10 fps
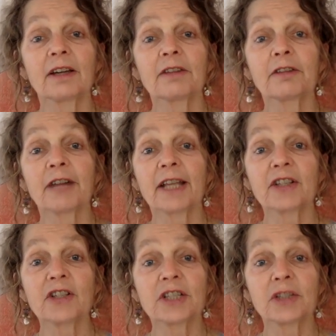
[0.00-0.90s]

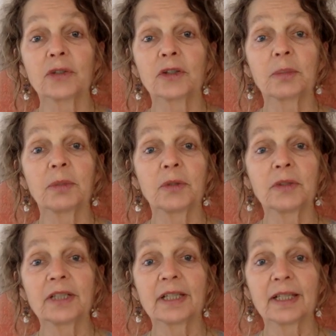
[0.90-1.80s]
friends in your
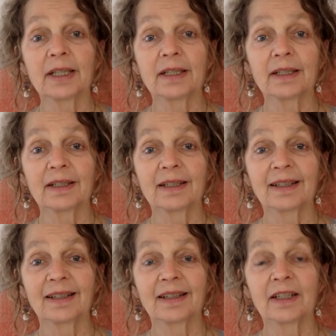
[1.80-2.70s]
community
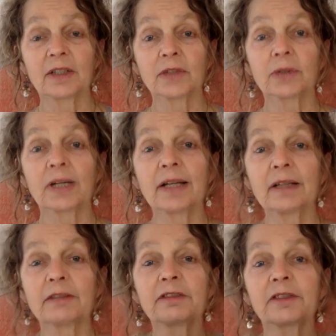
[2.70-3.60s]
to
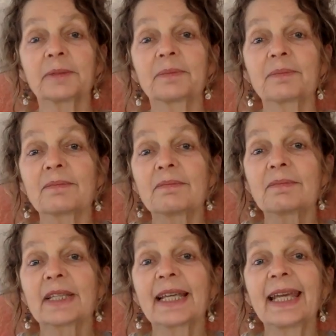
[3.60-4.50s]
kind of
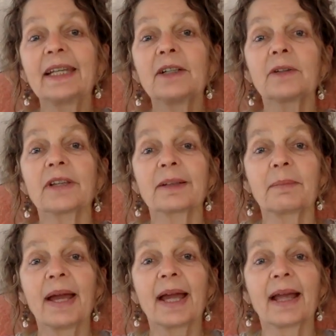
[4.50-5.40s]
kindle
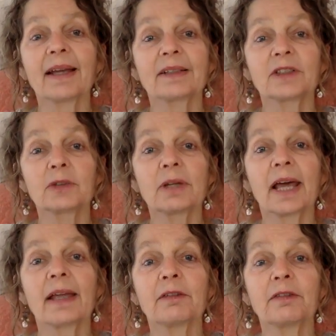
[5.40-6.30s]
it back to
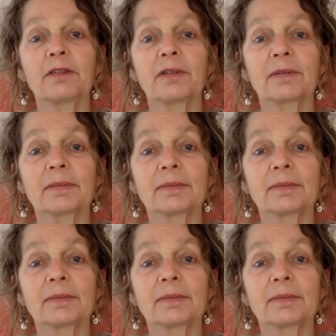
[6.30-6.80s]
life?